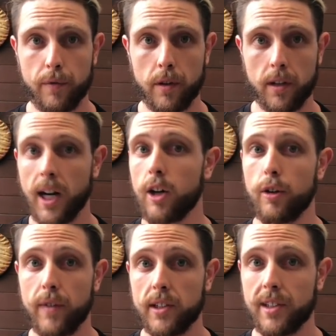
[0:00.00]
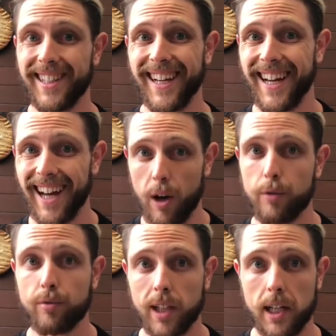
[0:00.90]
for the cardiovascular
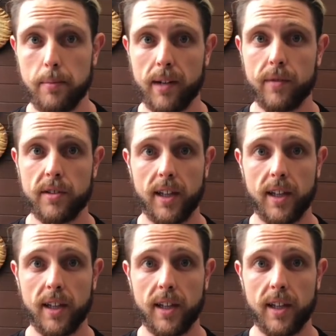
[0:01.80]
health related benefits.